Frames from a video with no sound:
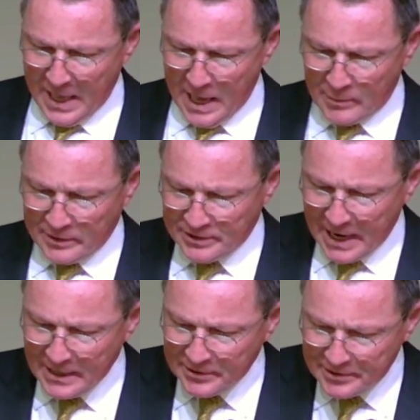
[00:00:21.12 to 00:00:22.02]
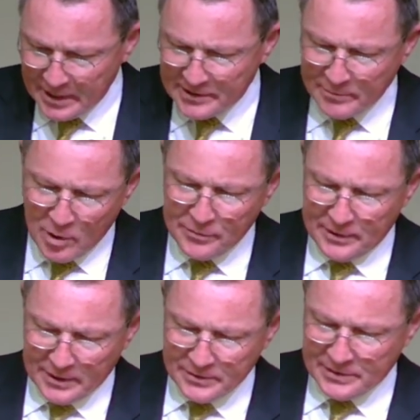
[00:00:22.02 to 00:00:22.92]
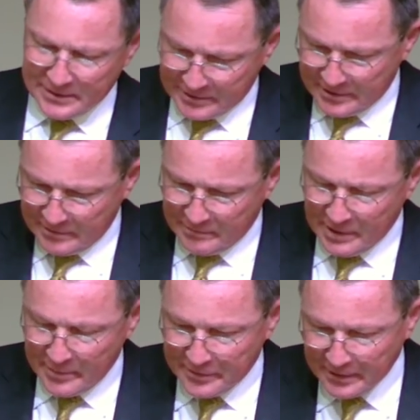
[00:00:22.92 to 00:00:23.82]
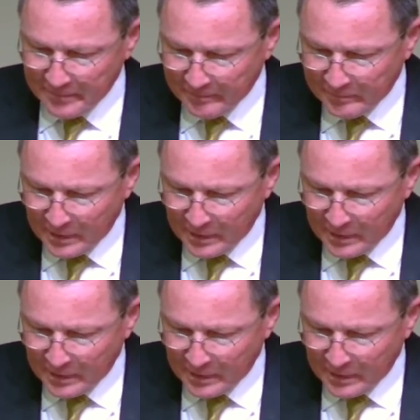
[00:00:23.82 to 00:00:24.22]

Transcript: And when Silas and Timotheus, that's Timothy,